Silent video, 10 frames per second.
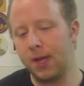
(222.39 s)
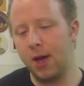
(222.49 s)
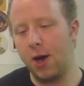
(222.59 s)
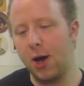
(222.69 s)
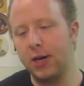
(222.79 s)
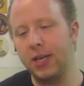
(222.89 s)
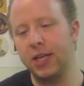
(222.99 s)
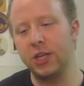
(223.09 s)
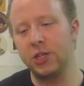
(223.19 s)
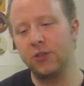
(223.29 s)

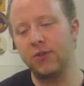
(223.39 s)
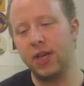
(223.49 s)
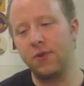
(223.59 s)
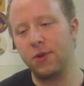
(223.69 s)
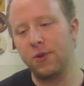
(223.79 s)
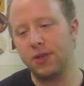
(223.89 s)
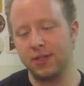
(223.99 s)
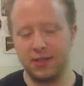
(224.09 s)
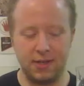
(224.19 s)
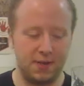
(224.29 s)
honeyish flavor there
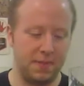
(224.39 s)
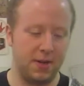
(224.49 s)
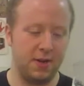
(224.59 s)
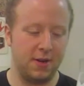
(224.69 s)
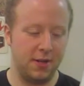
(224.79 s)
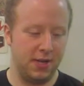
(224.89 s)
is to the beer.